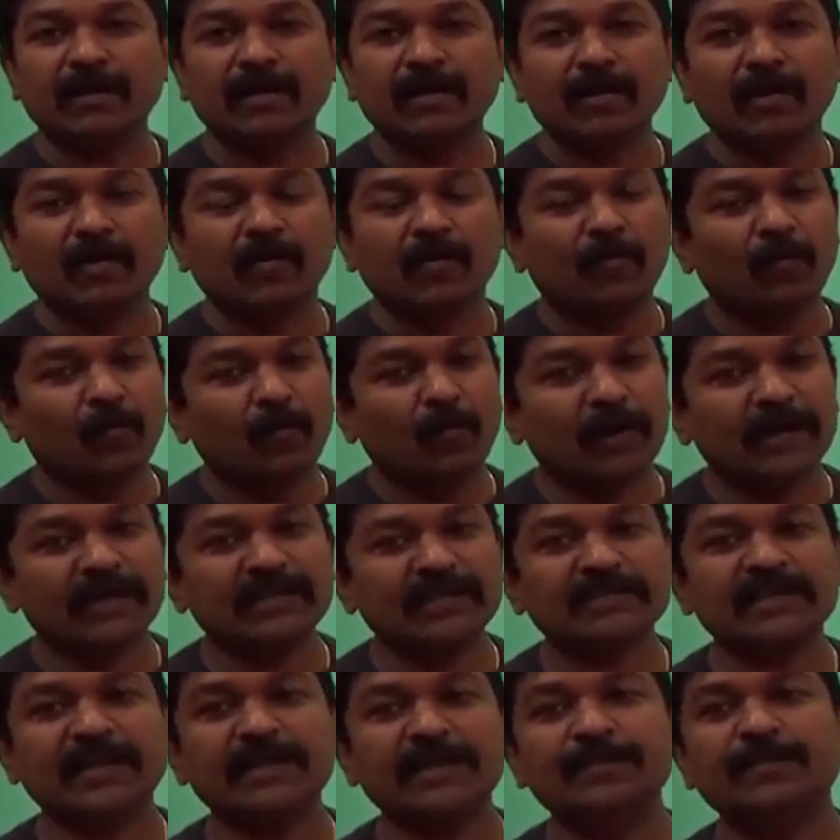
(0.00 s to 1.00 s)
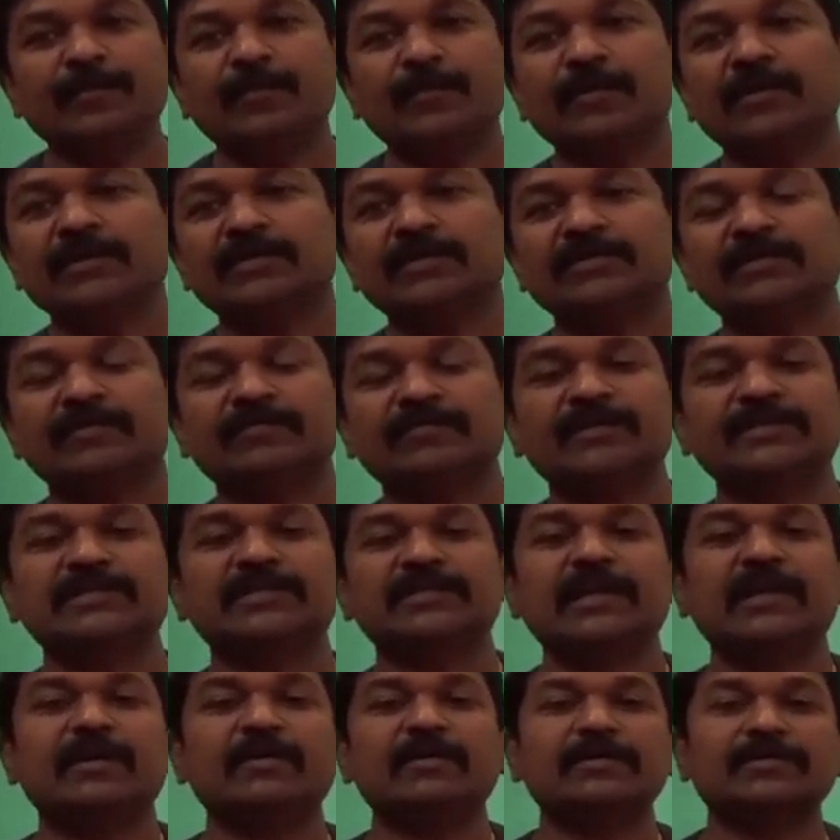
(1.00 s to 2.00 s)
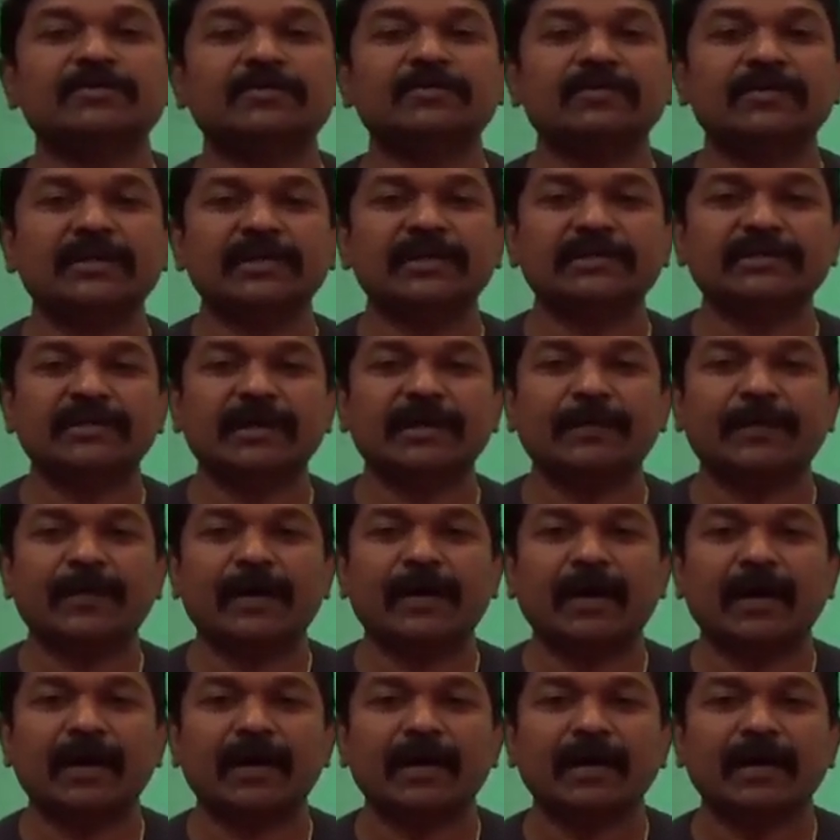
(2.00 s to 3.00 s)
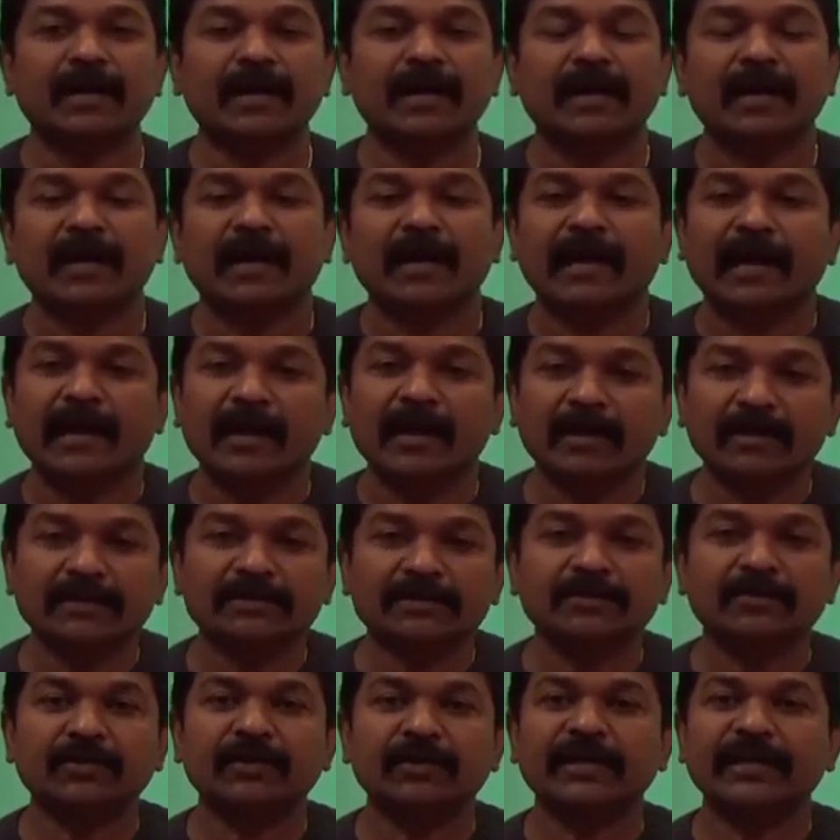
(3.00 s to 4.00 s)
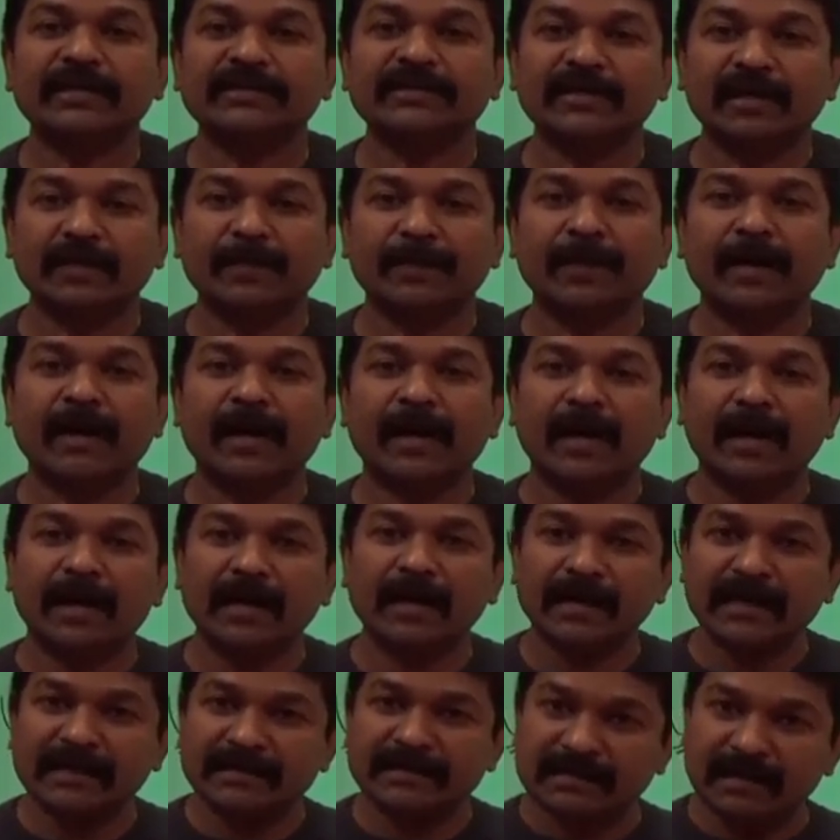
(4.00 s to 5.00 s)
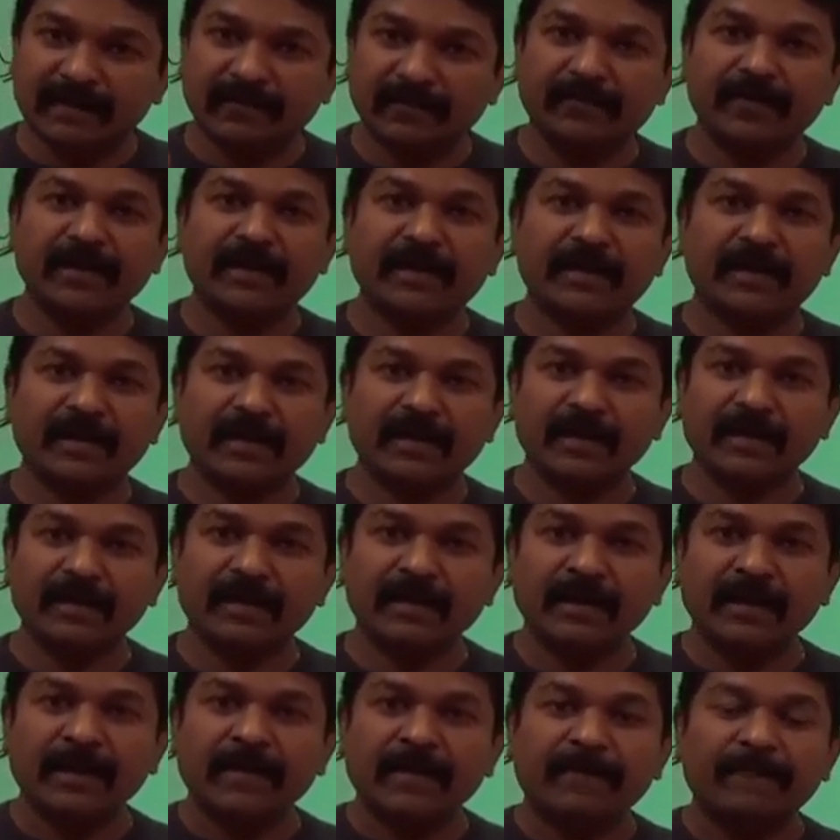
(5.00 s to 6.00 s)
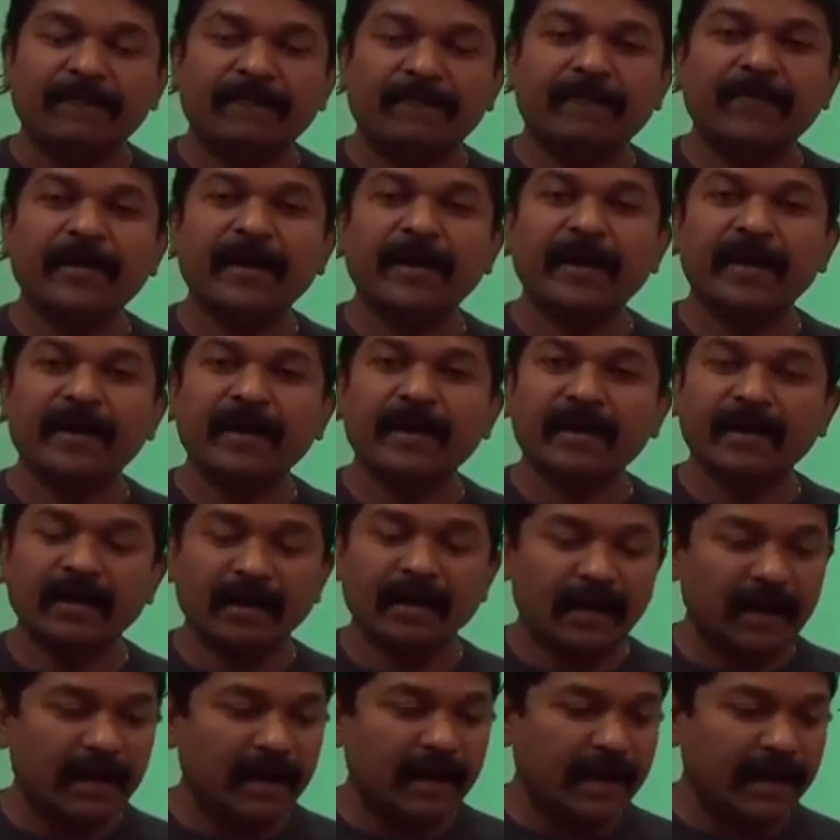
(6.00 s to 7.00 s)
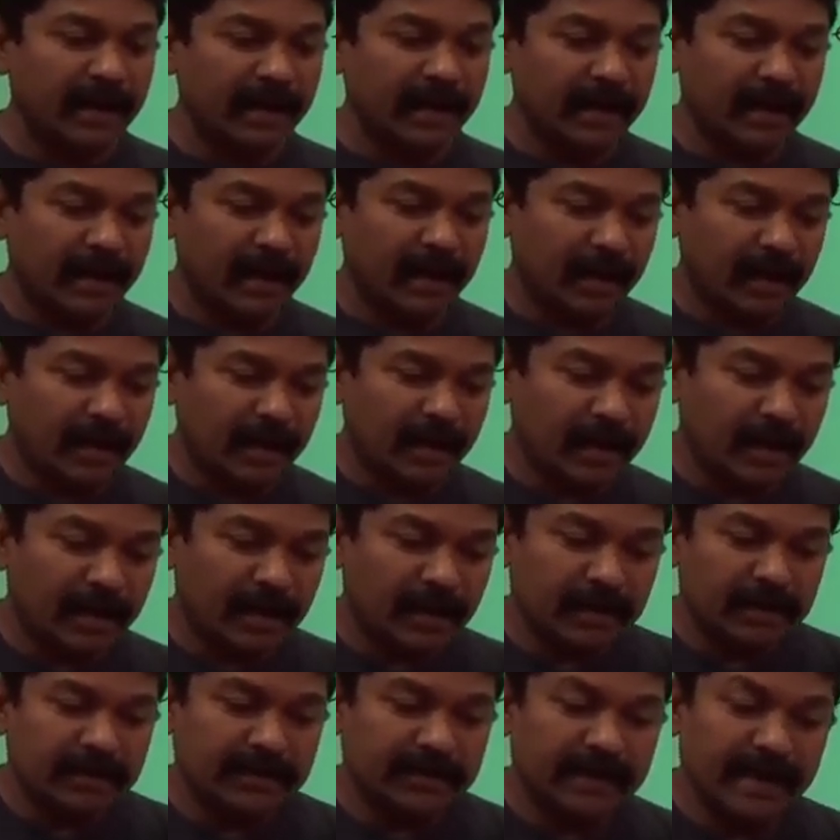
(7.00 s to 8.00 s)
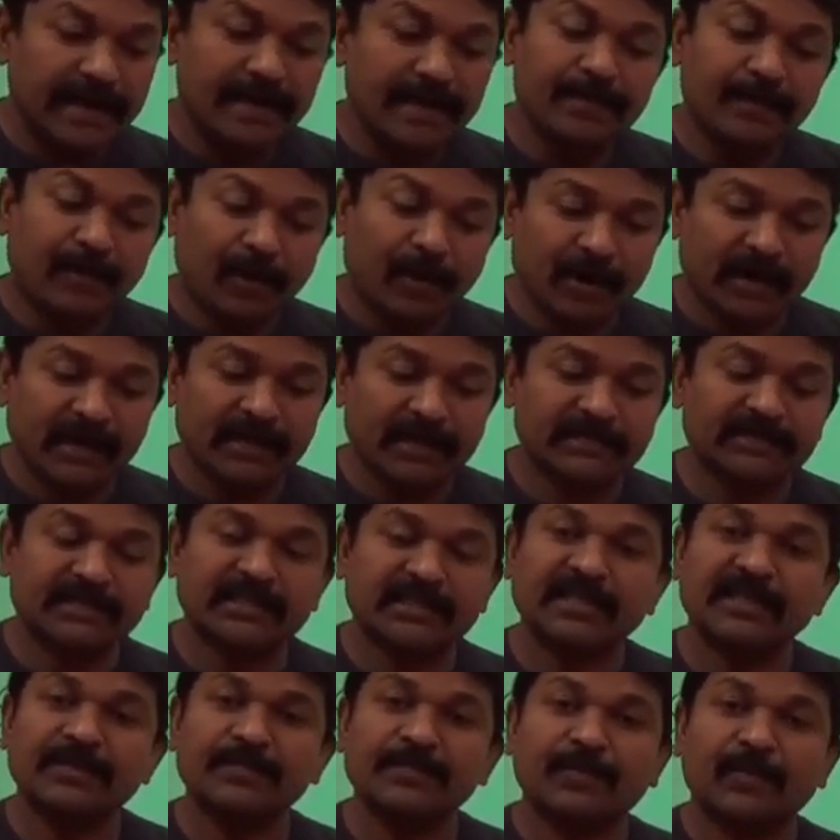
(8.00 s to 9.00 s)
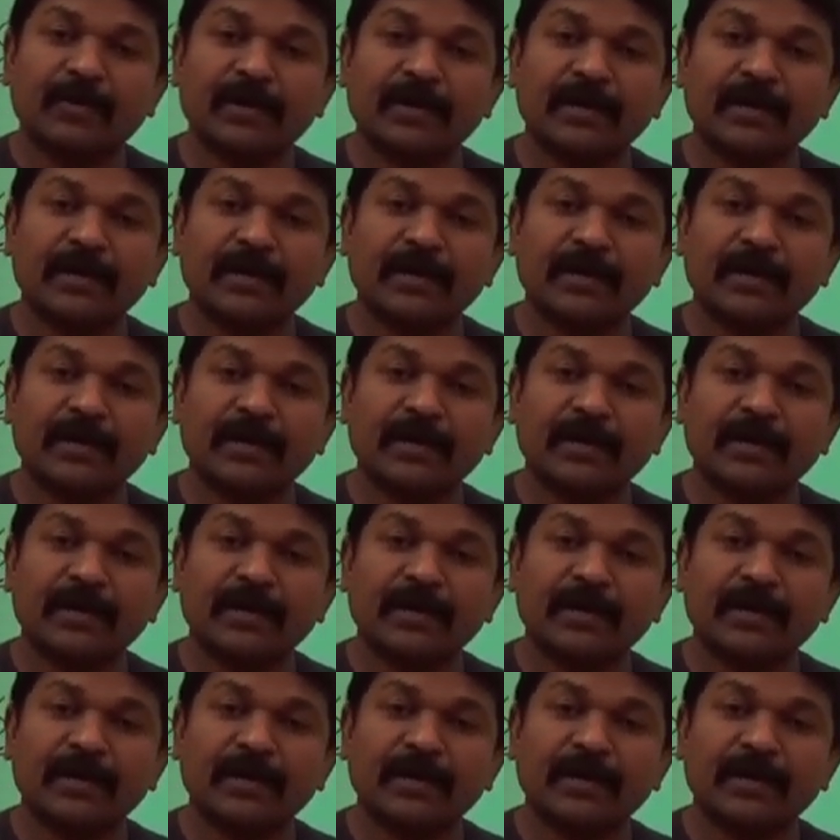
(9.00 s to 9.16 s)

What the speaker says: What is the importance of this Yellowstone National Park? Yellowstone National Park is the one where the importance, see the importance,